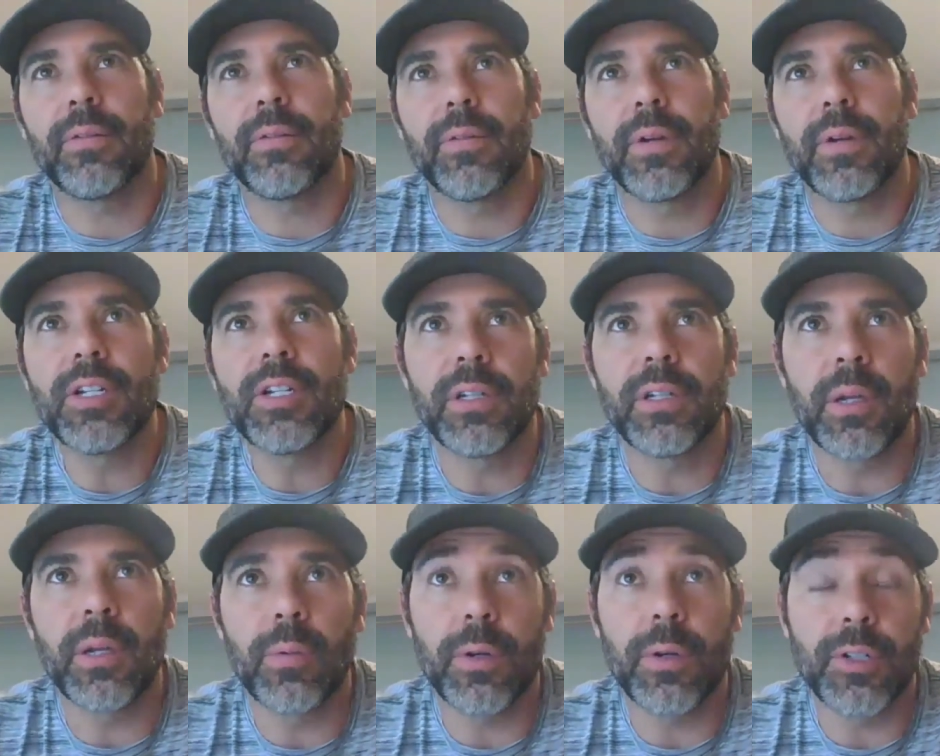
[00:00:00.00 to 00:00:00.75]

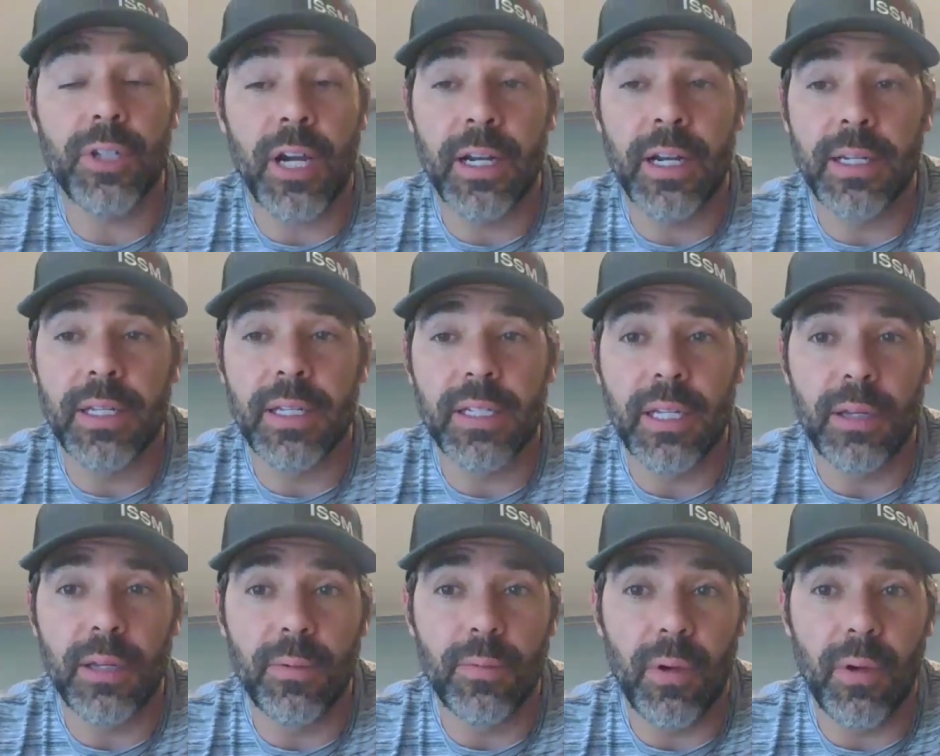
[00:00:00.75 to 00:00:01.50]
originally were trying to
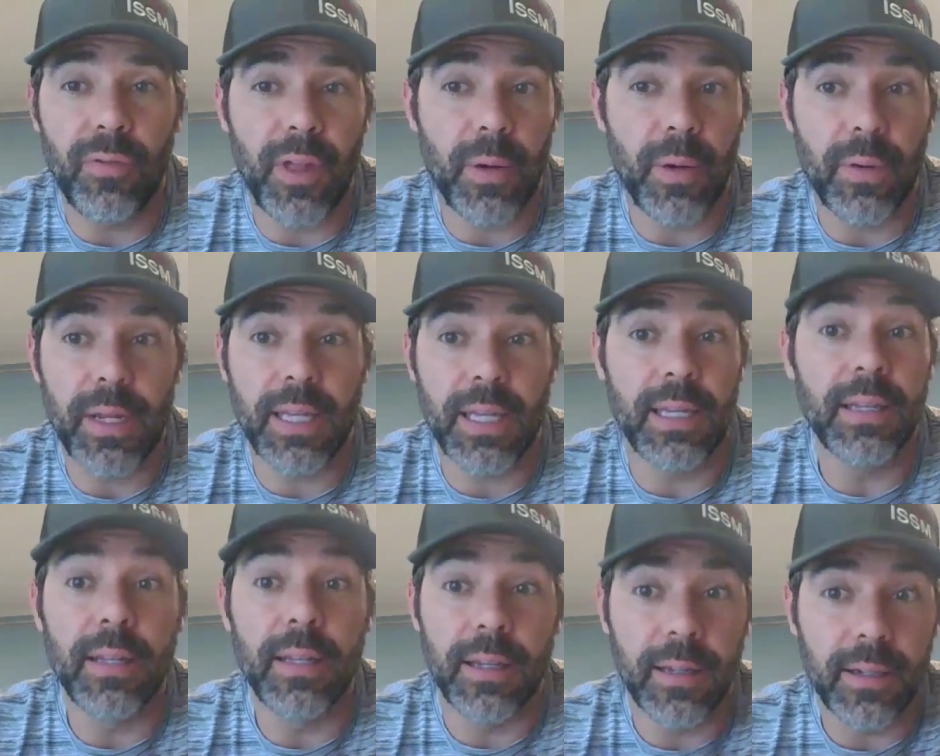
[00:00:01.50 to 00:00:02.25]
see what they were
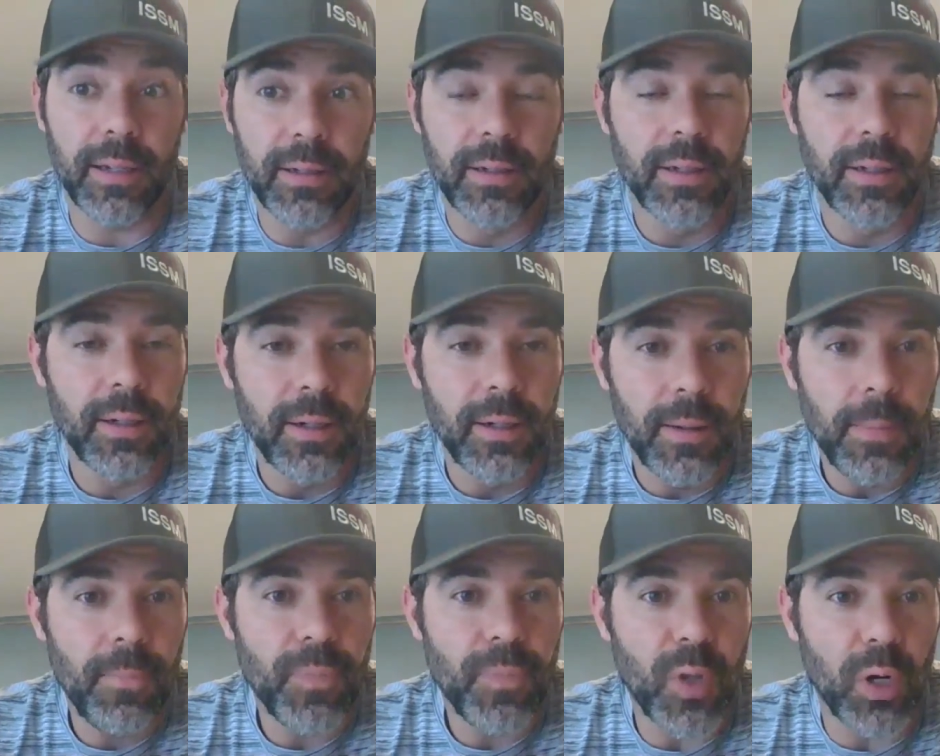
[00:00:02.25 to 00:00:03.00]
eating.
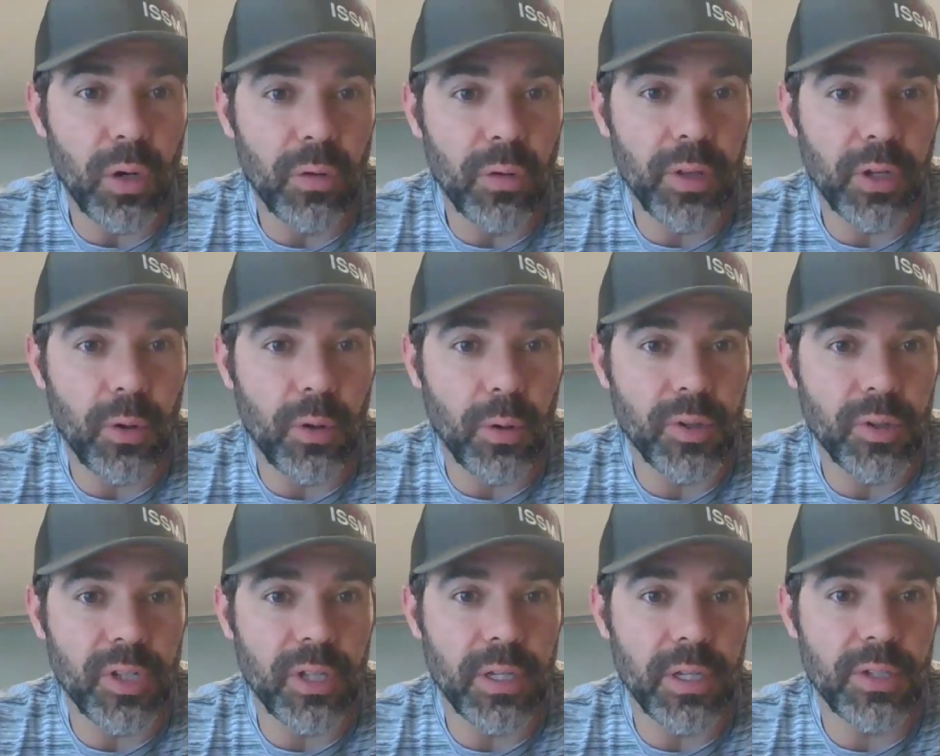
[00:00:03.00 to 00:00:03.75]
Mm-hmm. over the
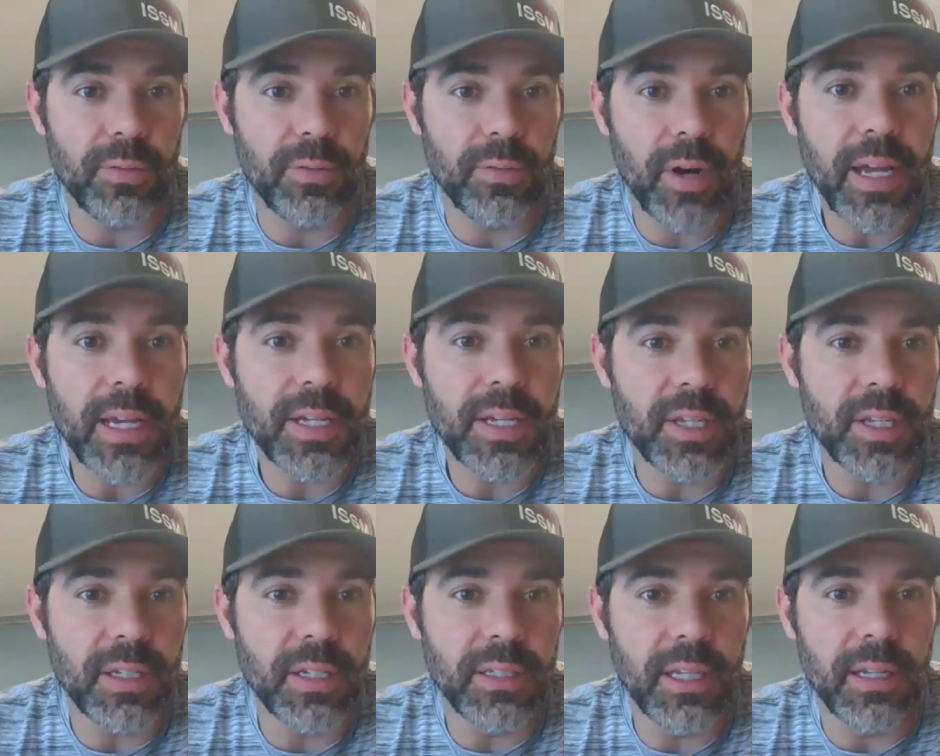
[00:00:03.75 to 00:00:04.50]
course of this
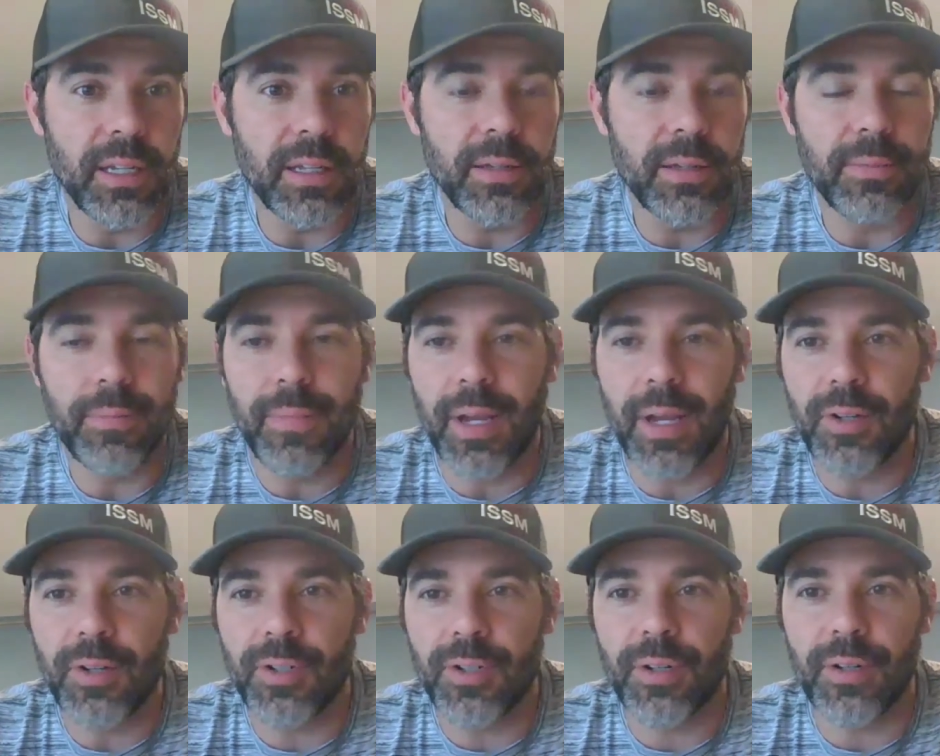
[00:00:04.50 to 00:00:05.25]
race and did it
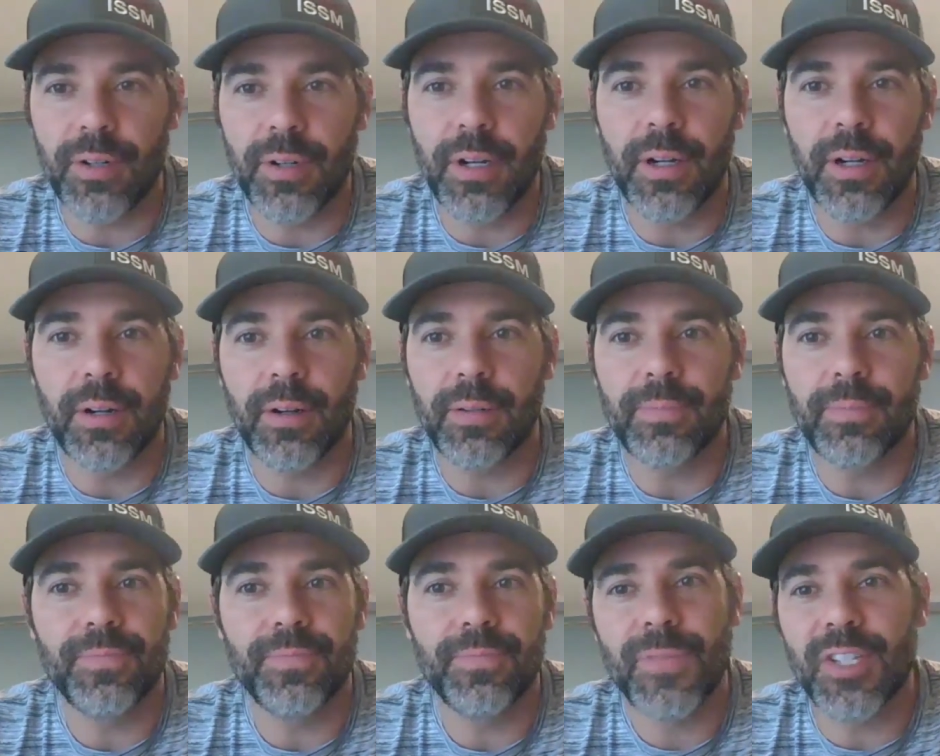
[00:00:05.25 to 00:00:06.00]
measure or
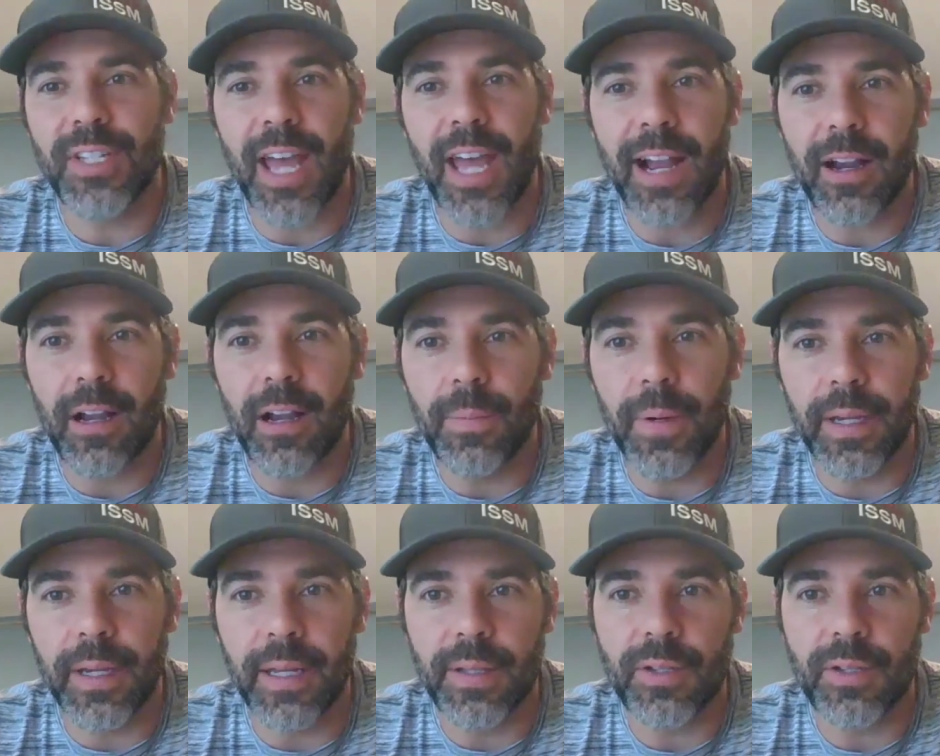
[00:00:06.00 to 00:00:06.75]
stack up
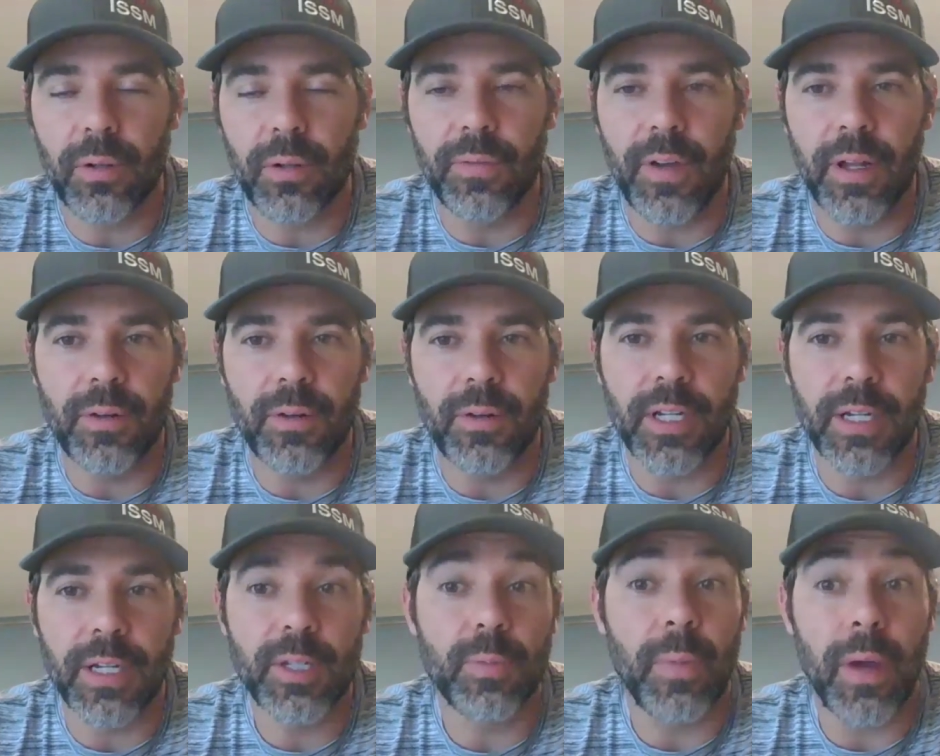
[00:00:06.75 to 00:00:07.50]
against sort of energy
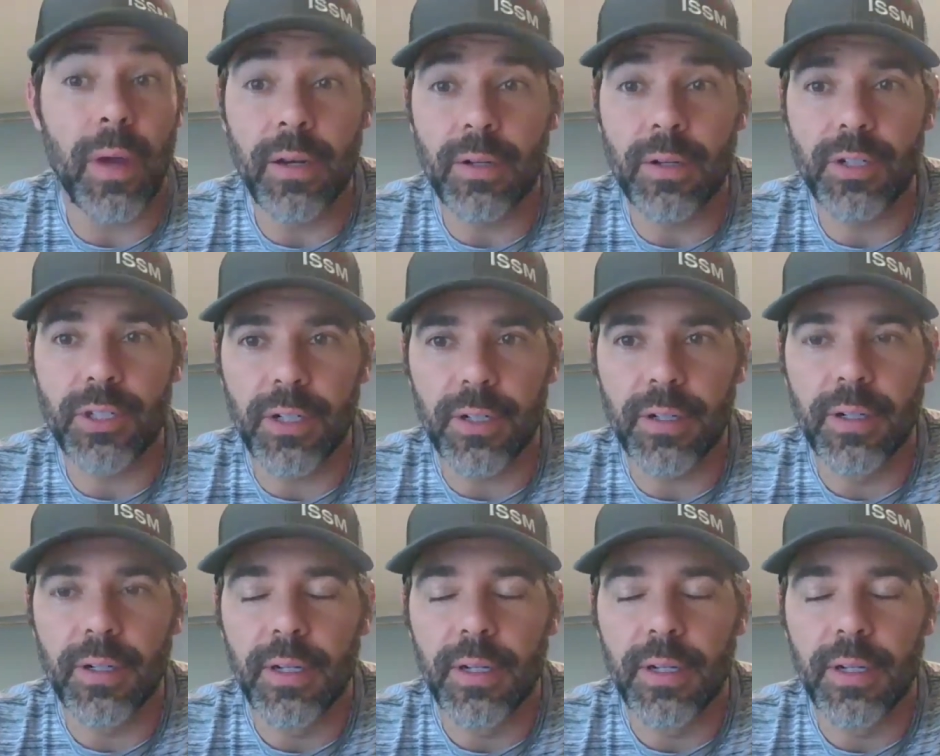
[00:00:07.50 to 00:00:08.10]
expenditure.